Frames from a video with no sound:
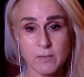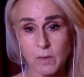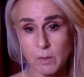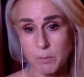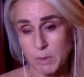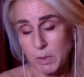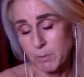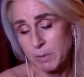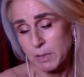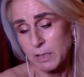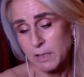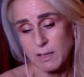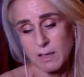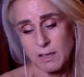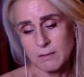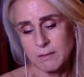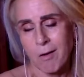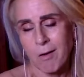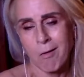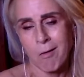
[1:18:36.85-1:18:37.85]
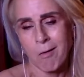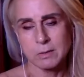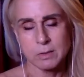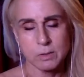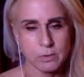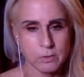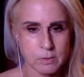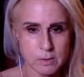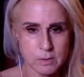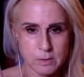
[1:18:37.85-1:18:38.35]
If I'm going to be in a
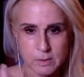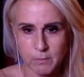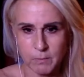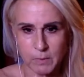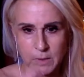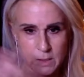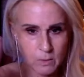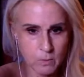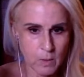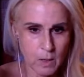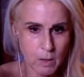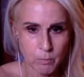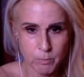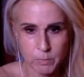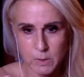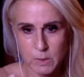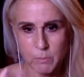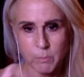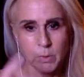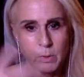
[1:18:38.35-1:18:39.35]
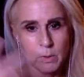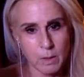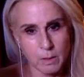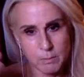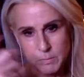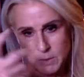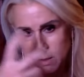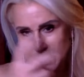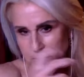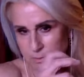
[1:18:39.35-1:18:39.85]
concert or something around people,
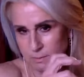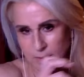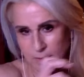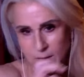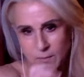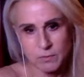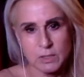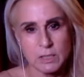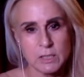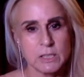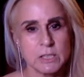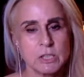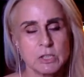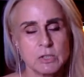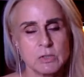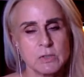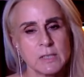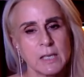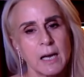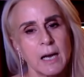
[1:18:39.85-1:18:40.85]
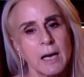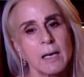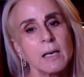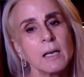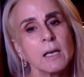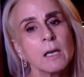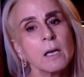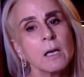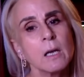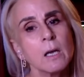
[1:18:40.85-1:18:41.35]
I'm going to definitely use that
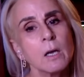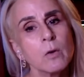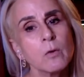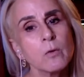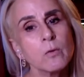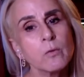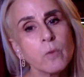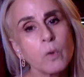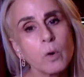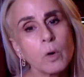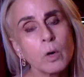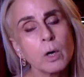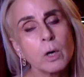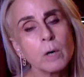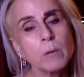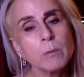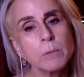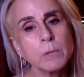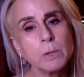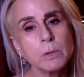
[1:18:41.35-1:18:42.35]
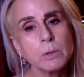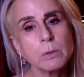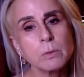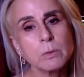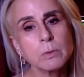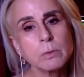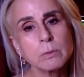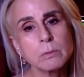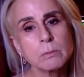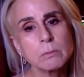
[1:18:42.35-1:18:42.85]
for
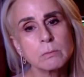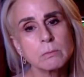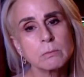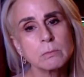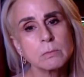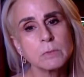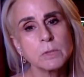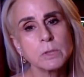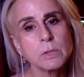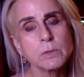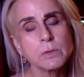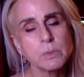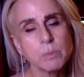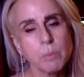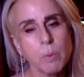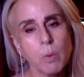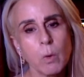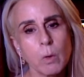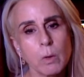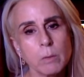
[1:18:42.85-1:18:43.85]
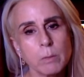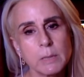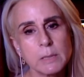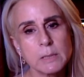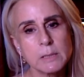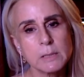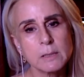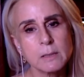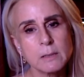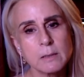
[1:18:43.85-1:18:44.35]
immune, you know, support,
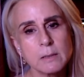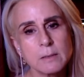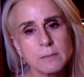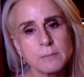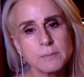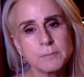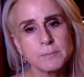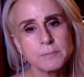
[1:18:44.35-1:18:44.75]
basically.